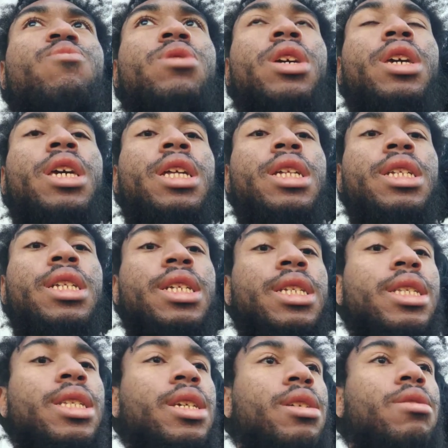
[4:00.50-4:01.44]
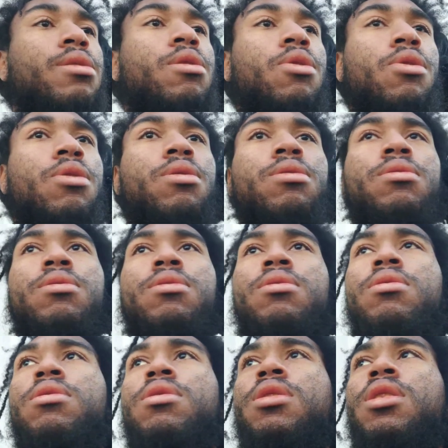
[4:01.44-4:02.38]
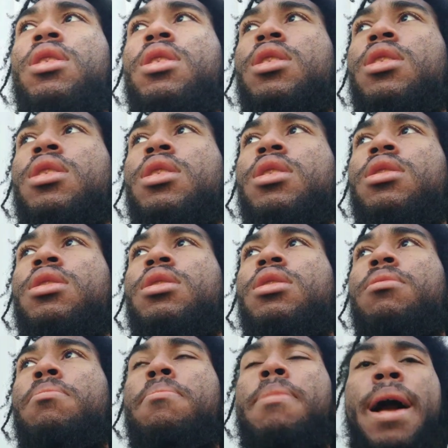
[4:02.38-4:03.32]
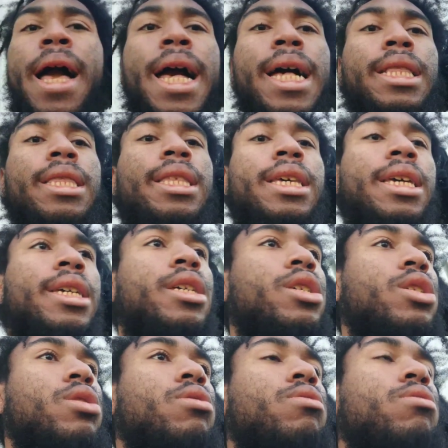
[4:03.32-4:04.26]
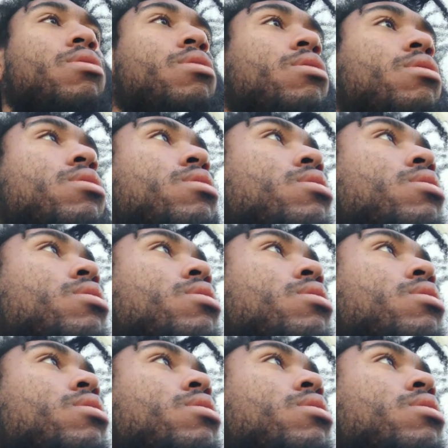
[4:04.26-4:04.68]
hedonistic or bad things, or